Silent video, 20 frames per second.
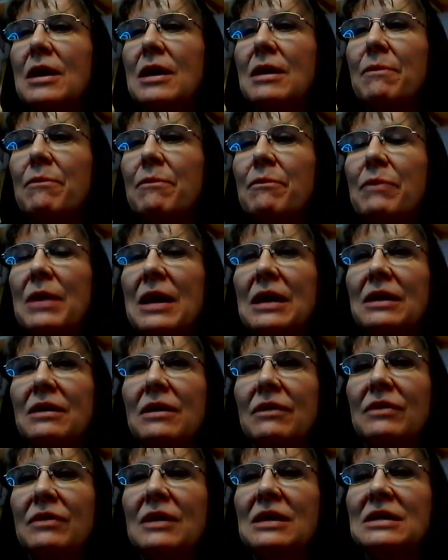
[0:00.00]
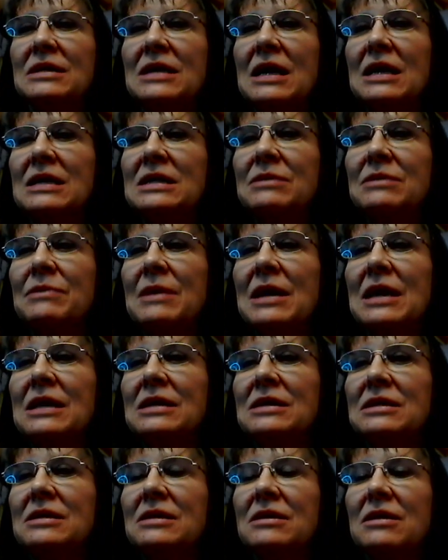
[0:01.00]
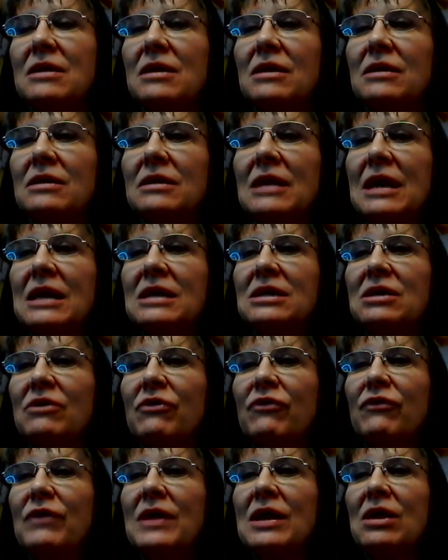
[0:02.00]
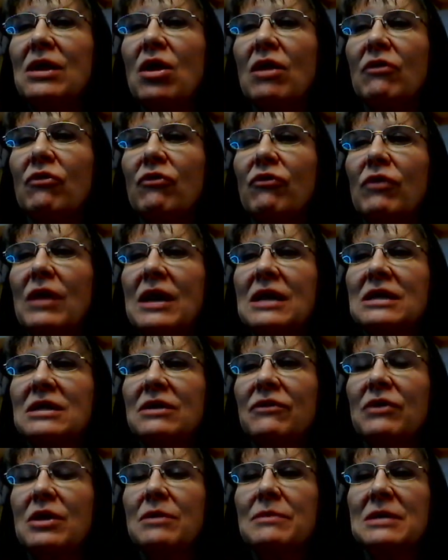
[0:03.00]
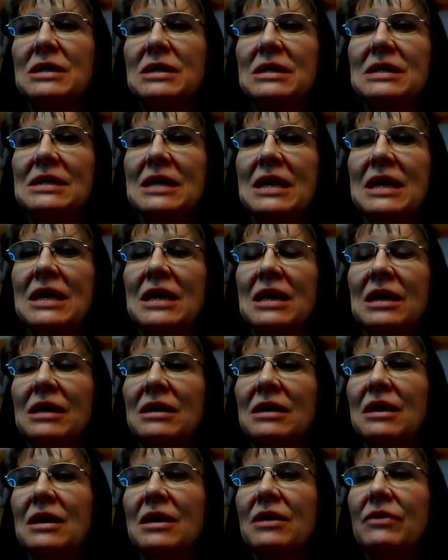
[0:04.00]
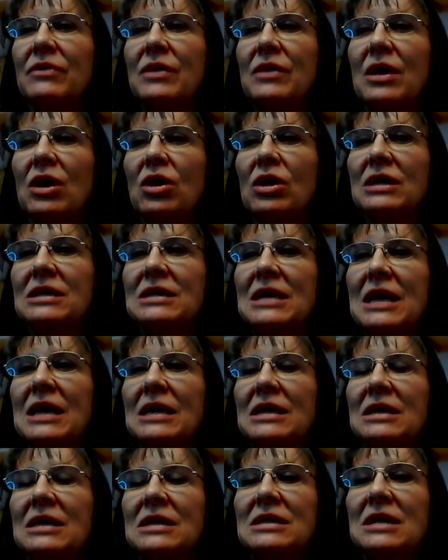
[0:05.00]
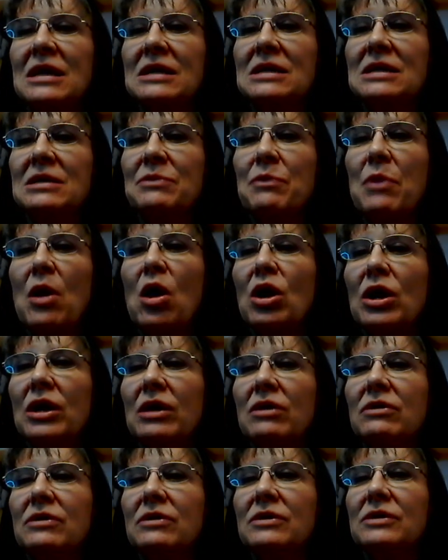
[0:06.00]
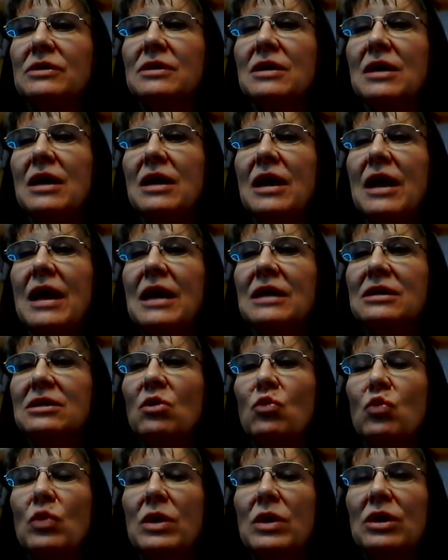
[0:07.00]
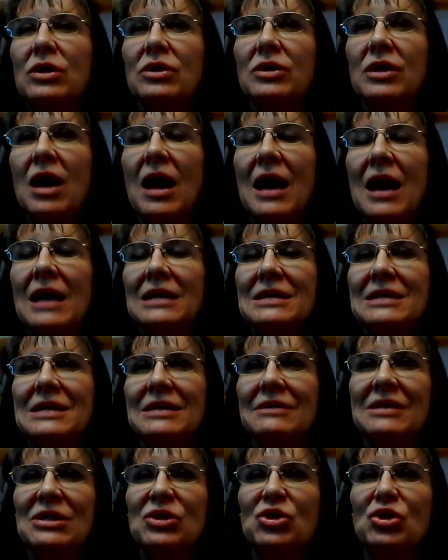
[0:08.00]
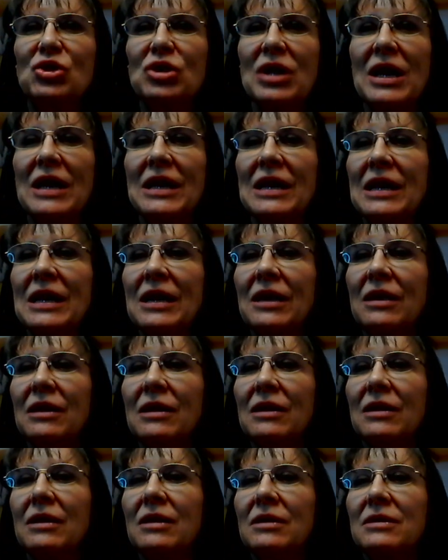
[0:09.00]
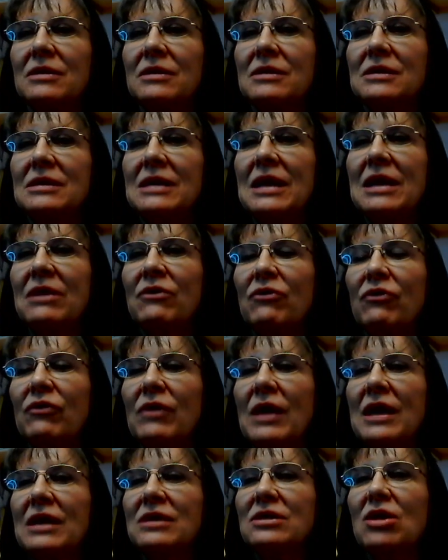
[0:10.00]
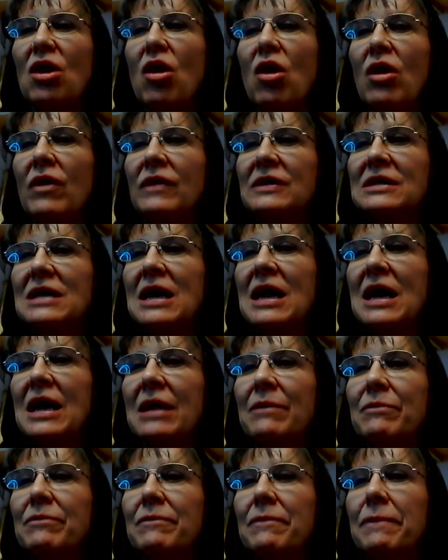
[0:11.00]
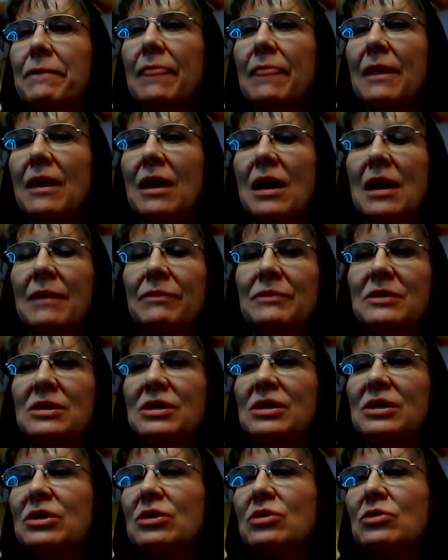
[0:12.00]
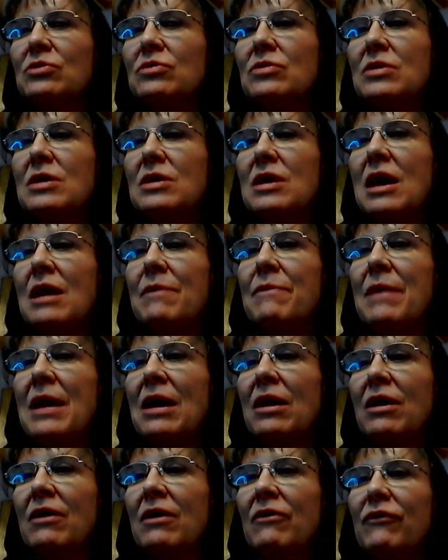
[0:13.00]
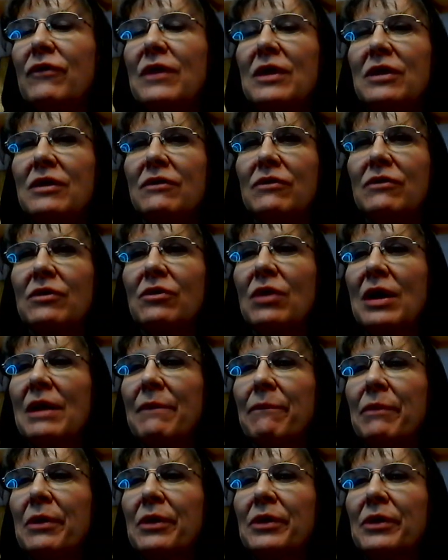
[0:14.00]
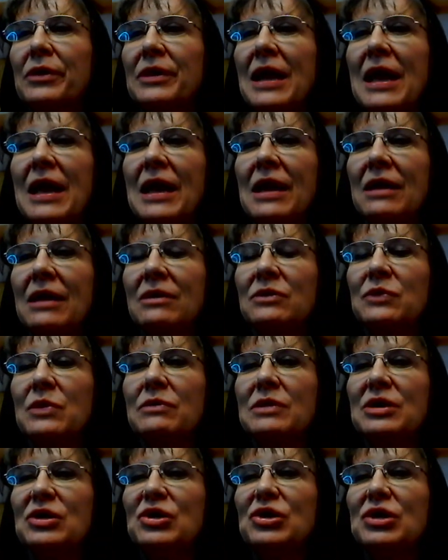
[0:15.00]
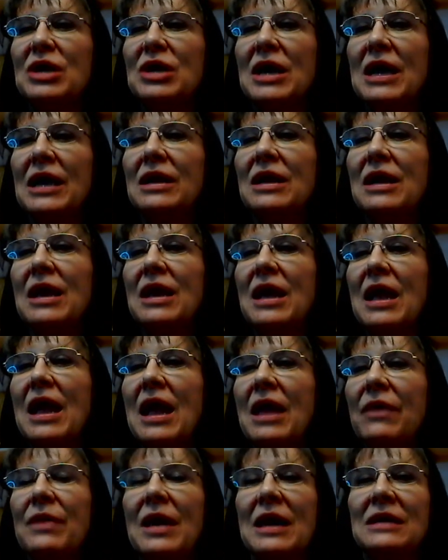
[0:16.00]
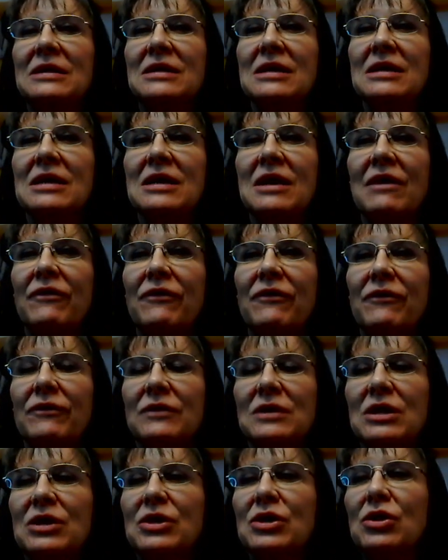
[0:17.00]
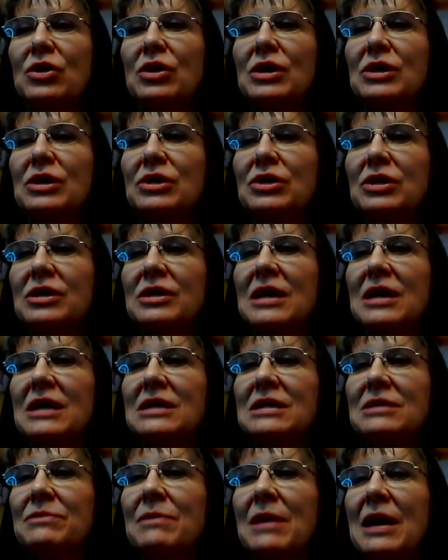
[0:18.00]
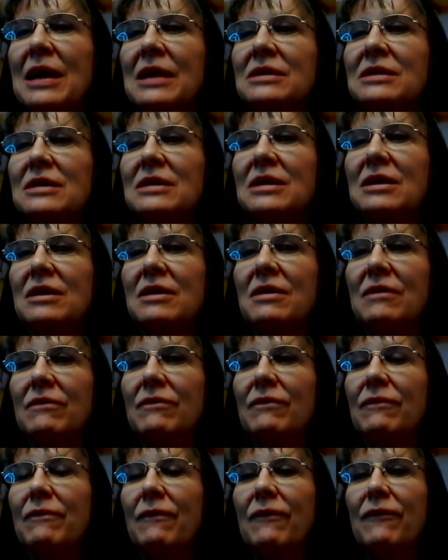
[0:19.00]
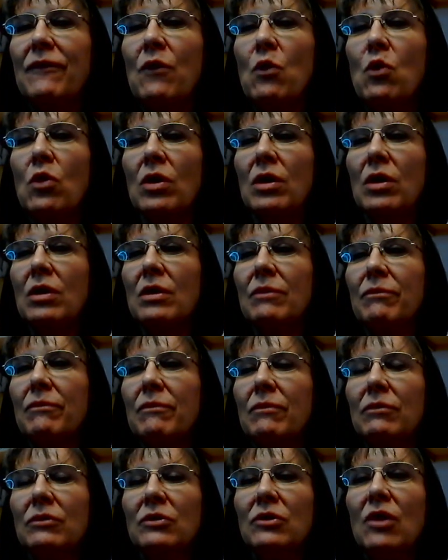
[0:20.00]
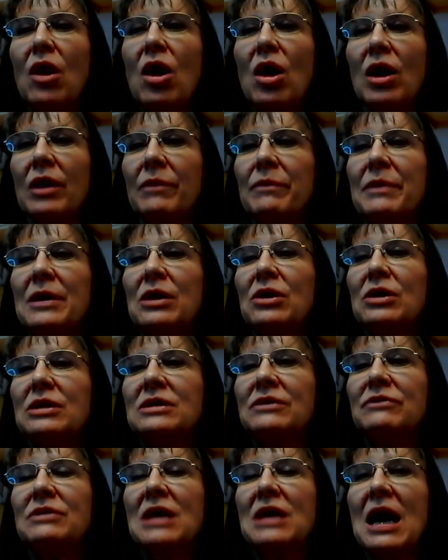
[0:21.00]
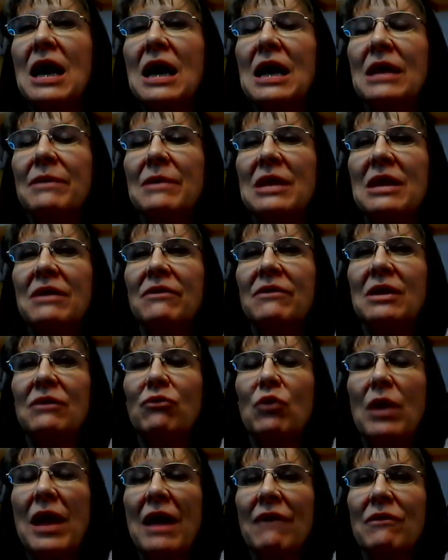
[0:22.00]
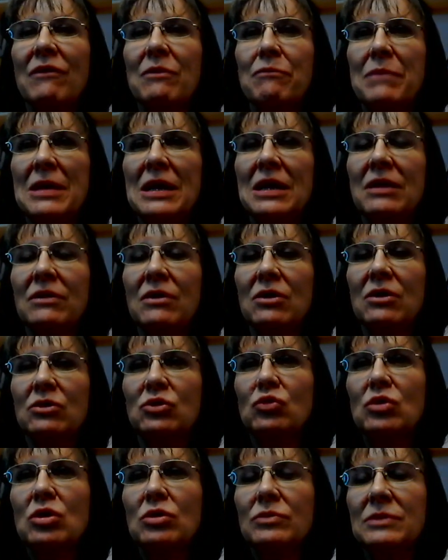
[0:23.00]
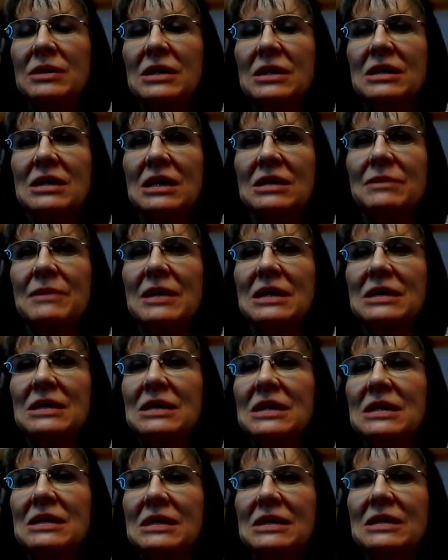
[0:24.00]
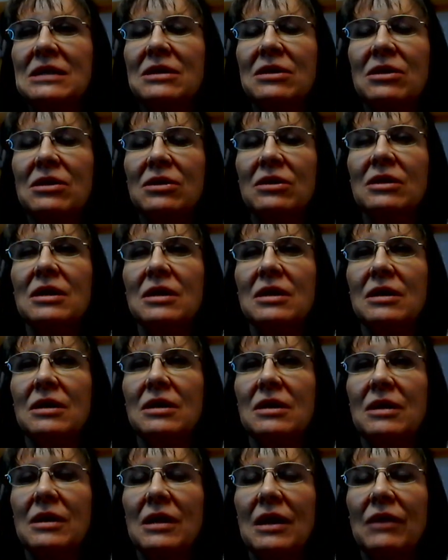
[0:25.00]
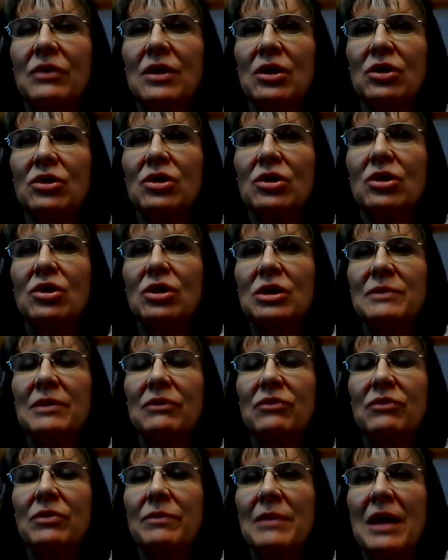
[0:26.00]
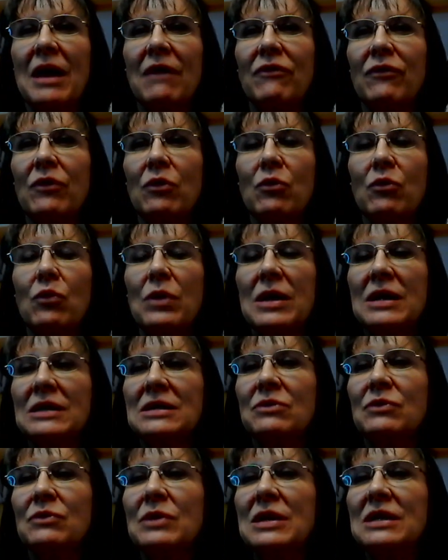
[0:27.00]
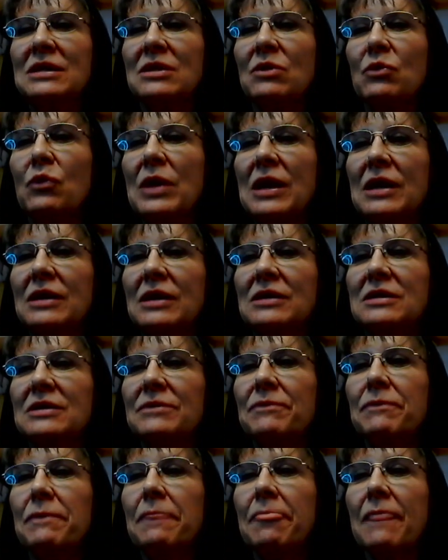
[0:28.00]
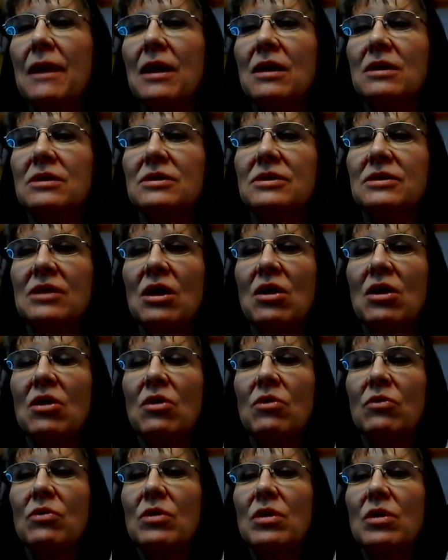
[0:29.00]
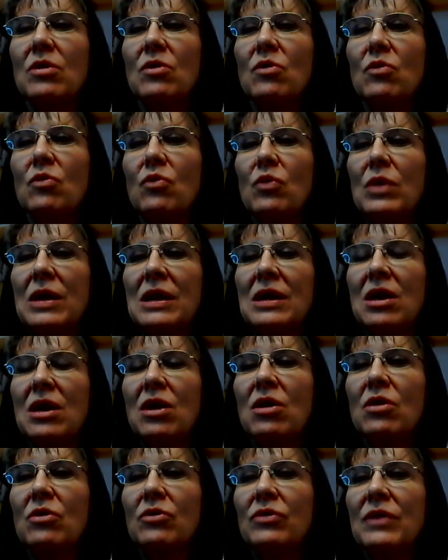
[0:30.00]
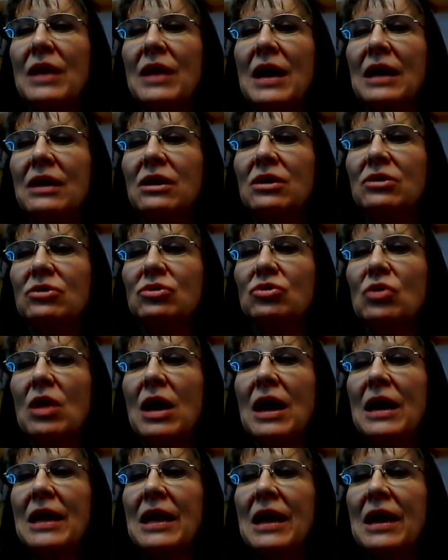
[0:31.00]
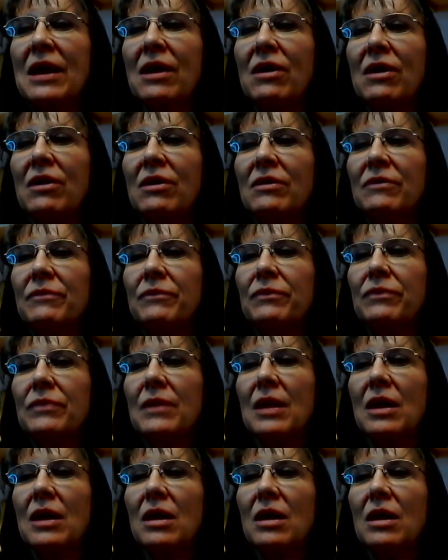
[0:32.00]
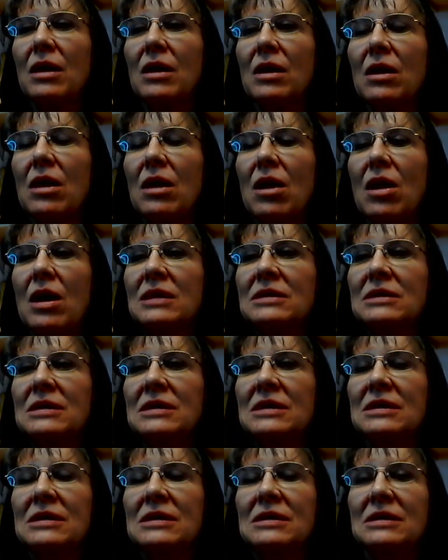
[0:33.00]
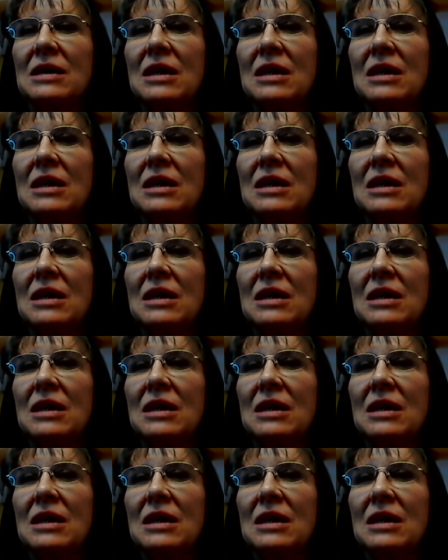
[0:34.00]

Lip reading: But the dust mites like to feed on flakes of human skin that are contained in dust particles. And so we're constantly shedding skin flakes all the time. Up to about 1/5 of a gram per day is what we shed. And that's enough to nourish a dust mite for long periods of time. Even if we haven't been in those rooms, the dust mites can still get their nourishment from that for weeks and weeks and weeks. So we know that dry air causes